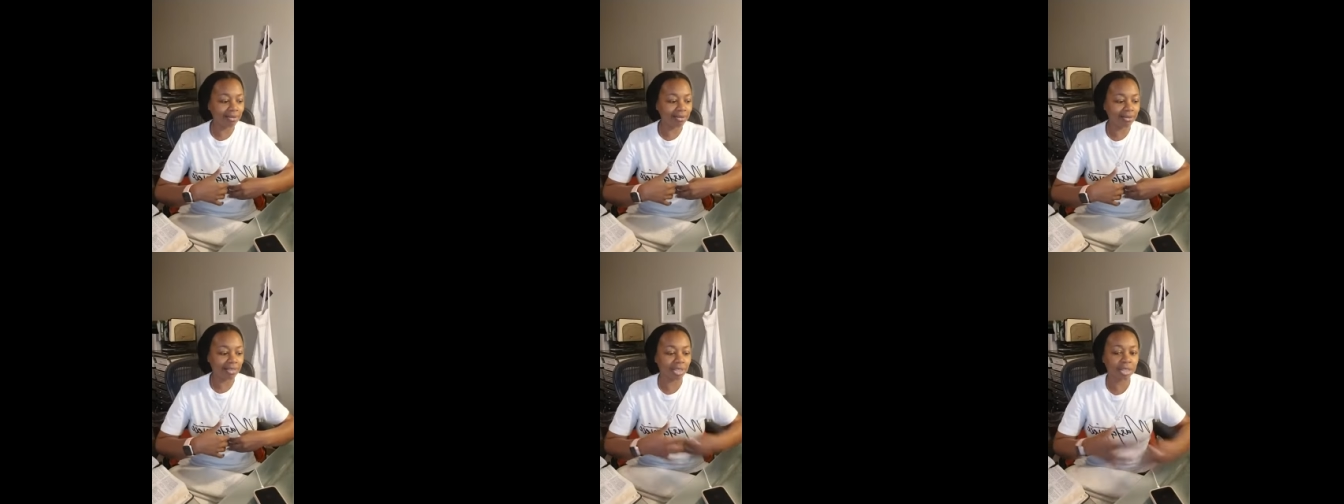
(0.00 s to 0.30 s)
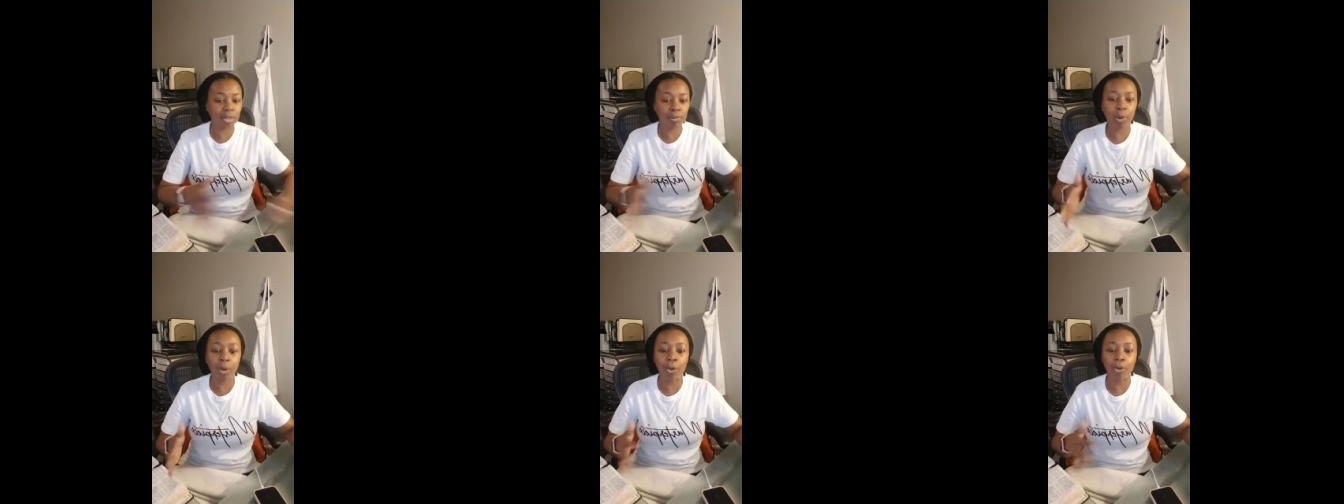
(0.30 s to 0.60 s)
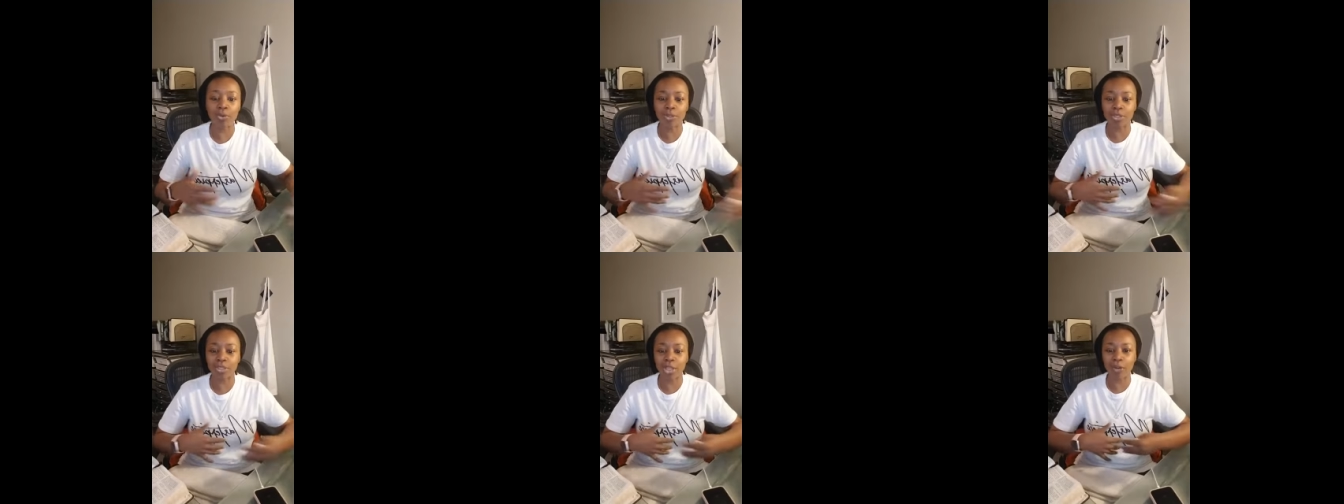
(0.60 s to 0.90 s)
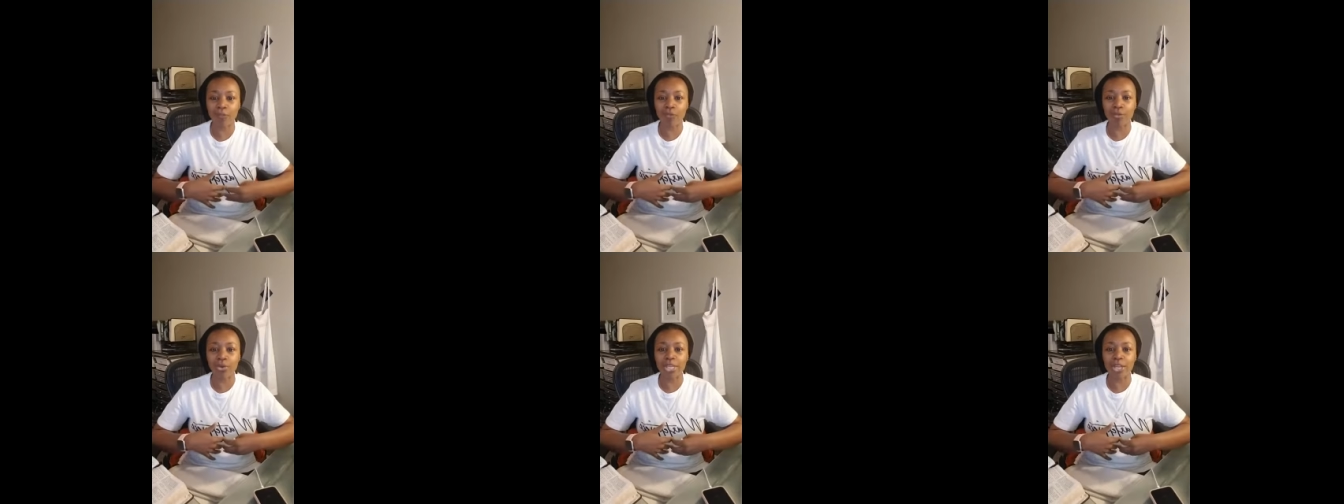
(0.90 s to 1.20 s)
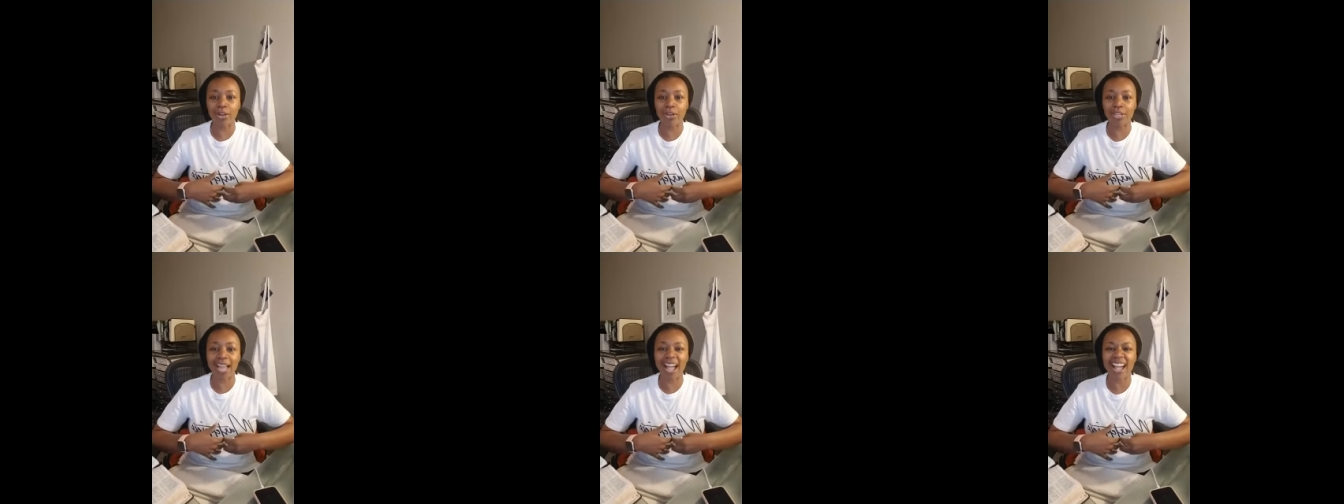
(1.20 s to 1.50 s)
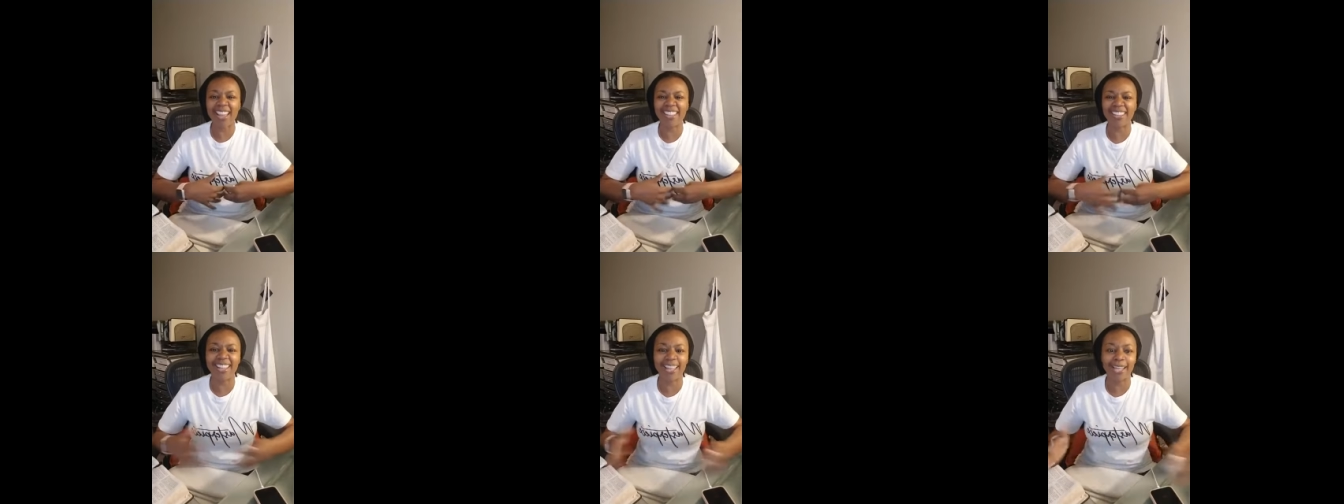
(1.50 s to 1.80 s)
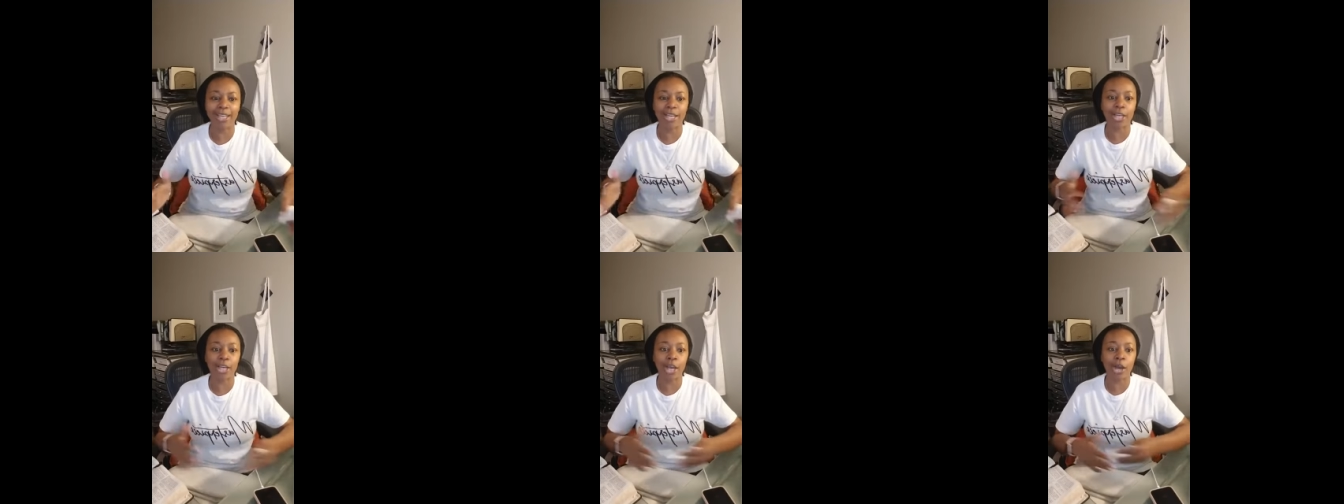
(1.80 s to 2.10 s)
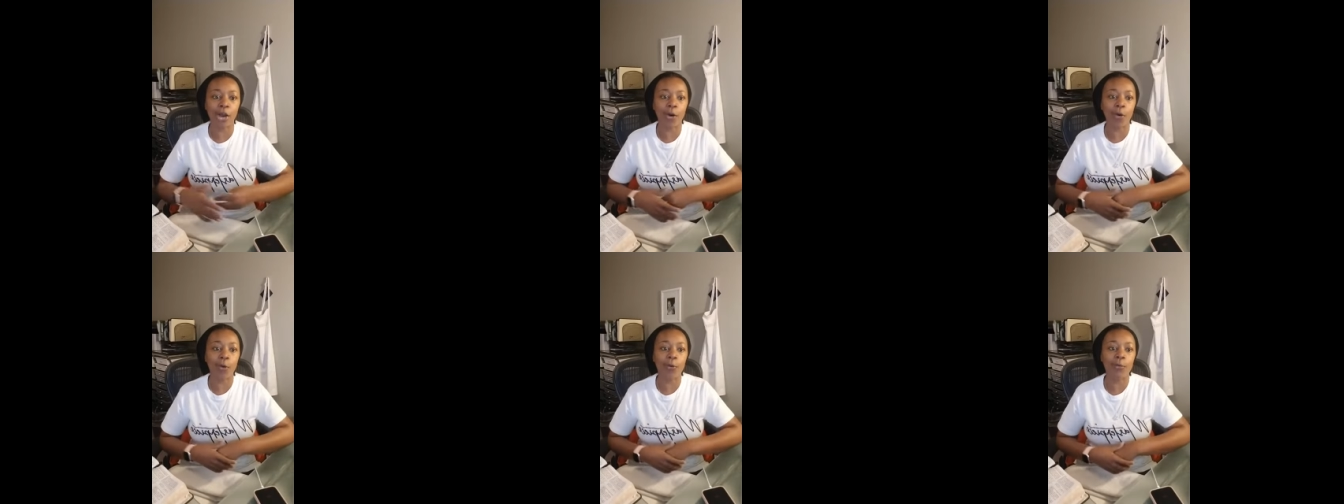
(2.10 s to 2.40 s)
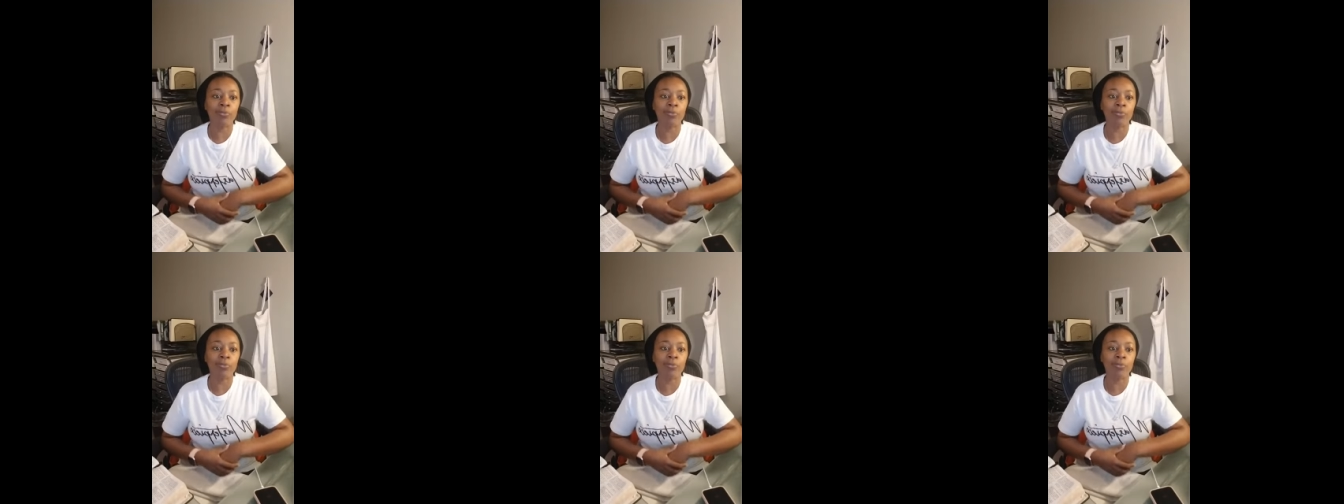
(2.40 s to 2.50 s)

disposed of. We are not let go.